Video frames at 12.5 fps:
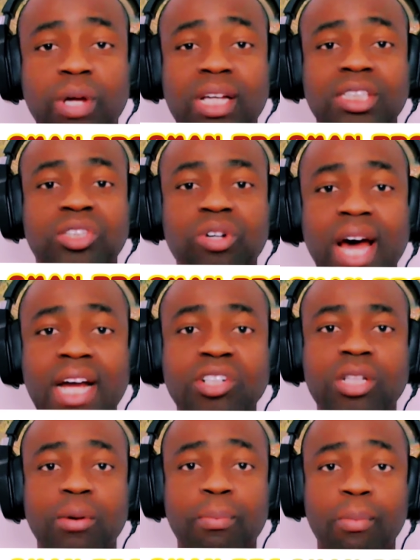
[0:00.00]
We can still guide
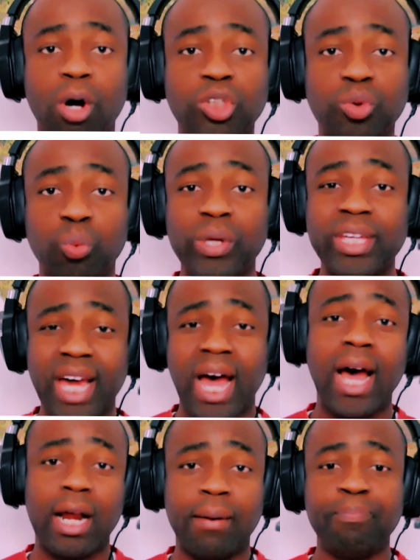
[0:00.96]
you the much we
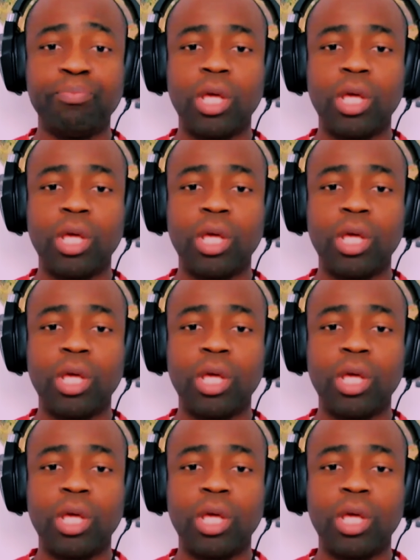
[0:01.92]
can.